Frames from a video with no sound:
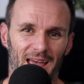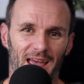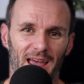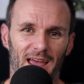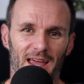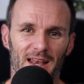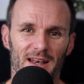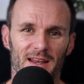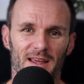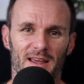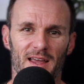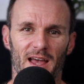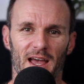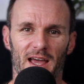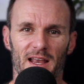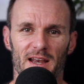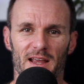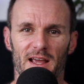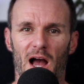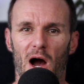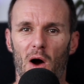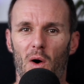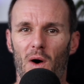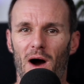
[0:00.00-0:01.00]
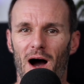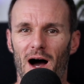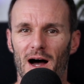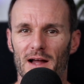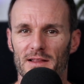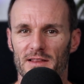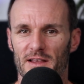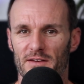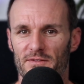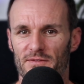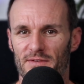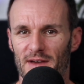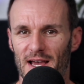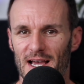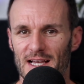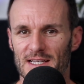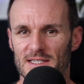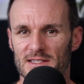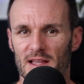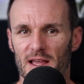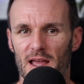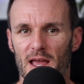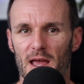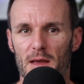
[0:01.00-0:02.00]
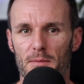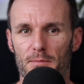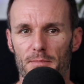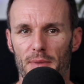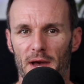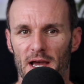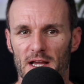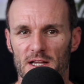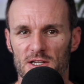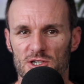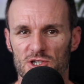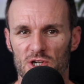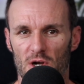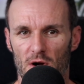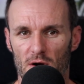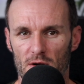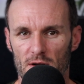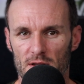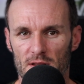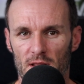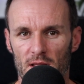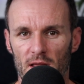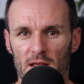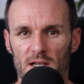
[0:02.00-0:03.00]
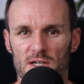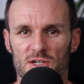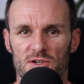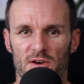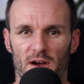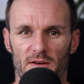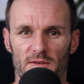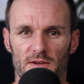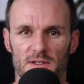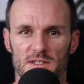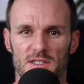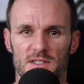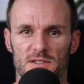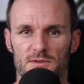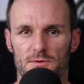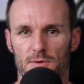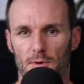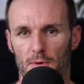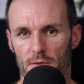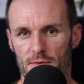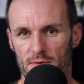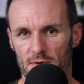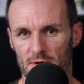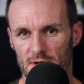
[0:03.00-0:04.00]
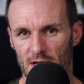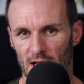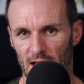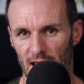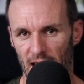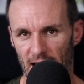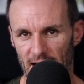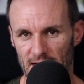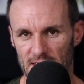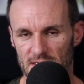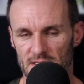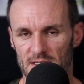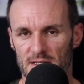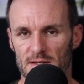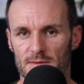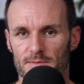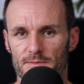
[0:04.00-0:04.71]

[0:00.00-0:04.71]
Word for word: indicating how hard and fast impact shock travels through the legs.